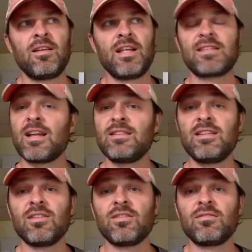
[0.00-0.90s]
its
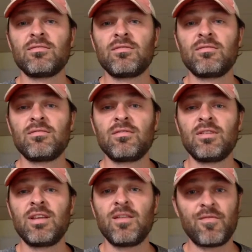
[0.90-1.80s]
ideal
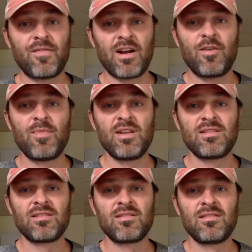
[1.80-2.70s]

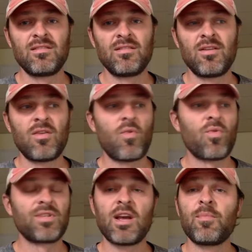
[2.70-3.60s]
environment
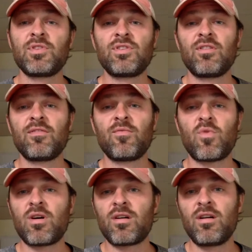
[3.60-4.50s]
or temperature of
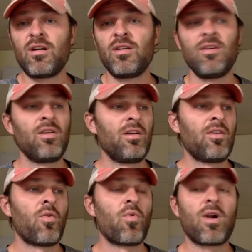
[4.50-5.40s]
water
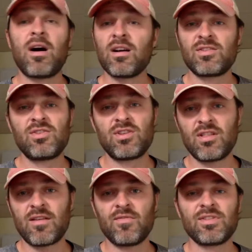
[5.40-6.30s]
or oxygen
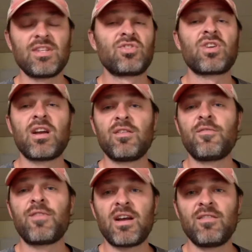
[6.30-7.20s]
levels. It's trying to
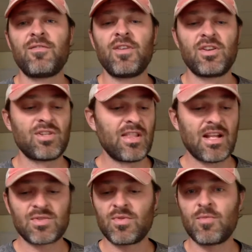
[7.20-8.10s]
find fish, and
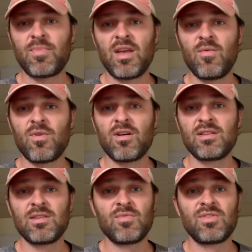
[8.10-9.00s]
that's where the bait
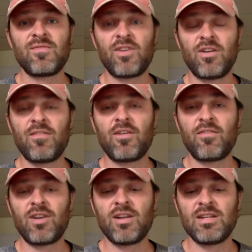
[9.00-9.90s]
was. It was very, very,
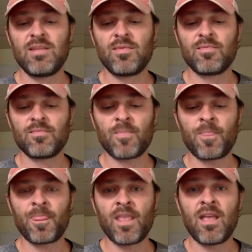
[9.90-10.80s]
very deep.
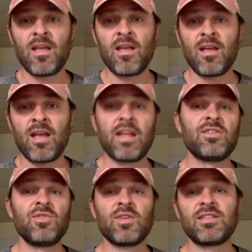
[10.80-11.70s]
And as
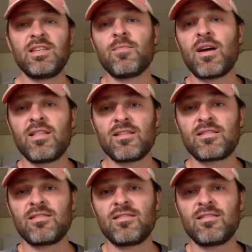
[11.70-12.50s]
you can see by this